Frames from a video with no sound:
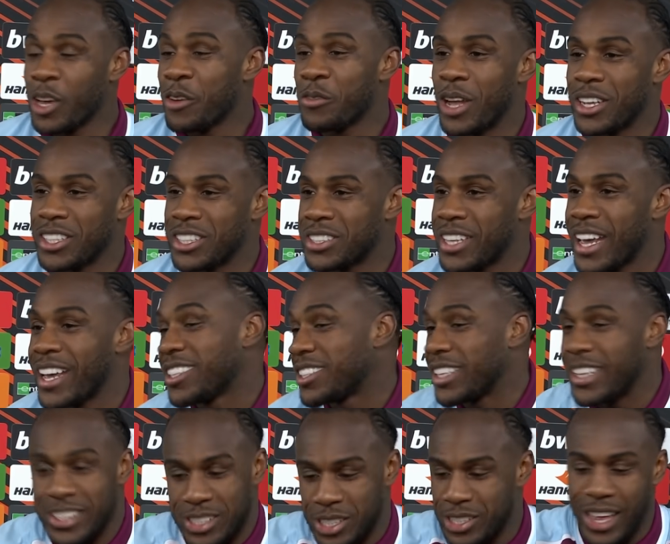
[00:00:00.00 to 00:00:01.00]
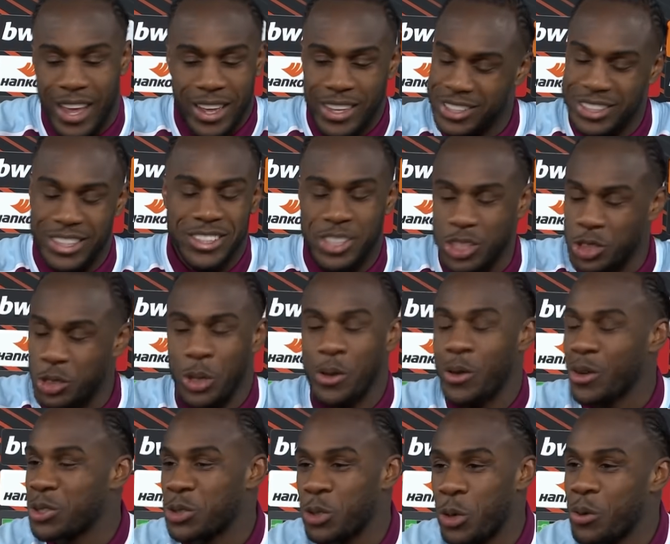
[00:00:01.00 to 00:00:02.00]
I don't even know how to say it. It's a
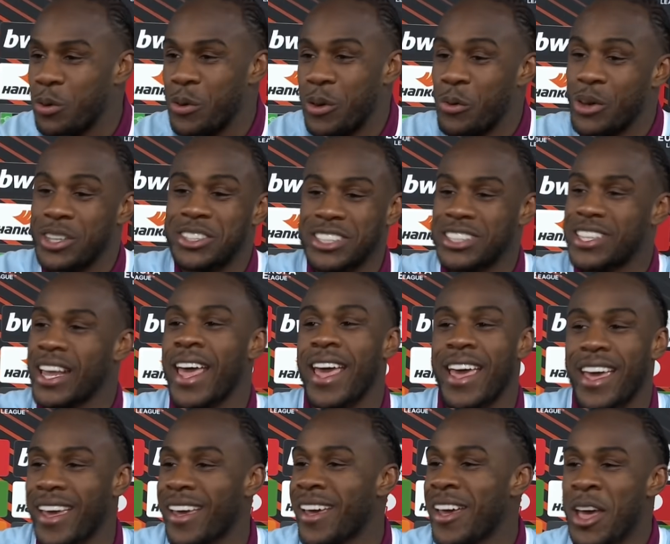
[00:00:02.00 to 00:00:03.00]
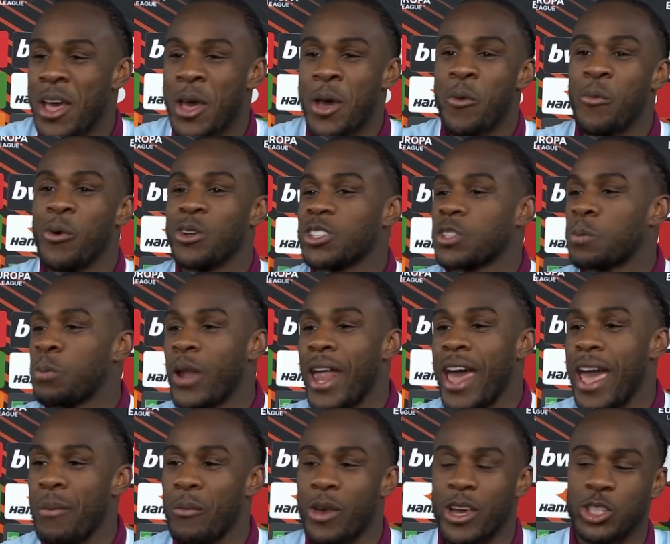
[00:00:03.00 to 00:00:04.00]
dream come true. We're just here, we're just
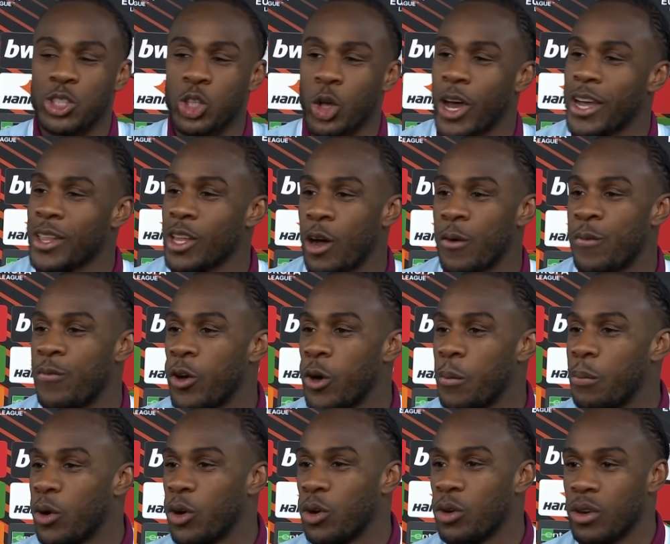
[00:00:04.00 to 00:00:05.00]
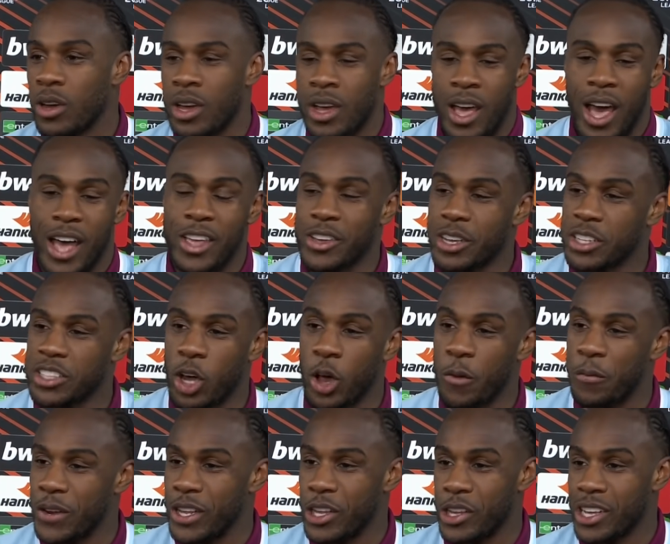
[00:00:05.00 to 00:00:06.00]
playing, we're enjoying our football, and you can
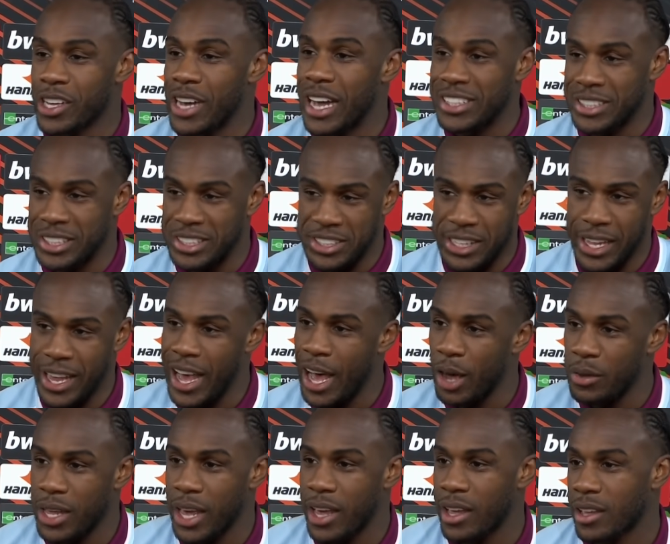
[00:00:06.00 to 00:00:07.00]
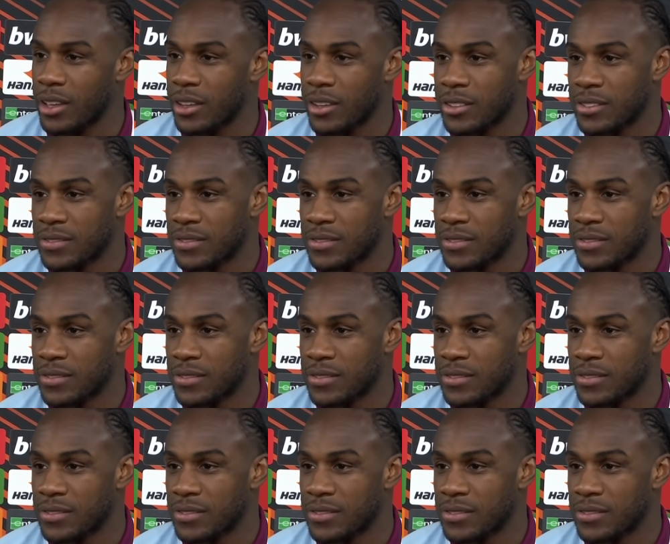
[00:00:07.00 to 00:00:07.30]
hopefully you guys can see it out there.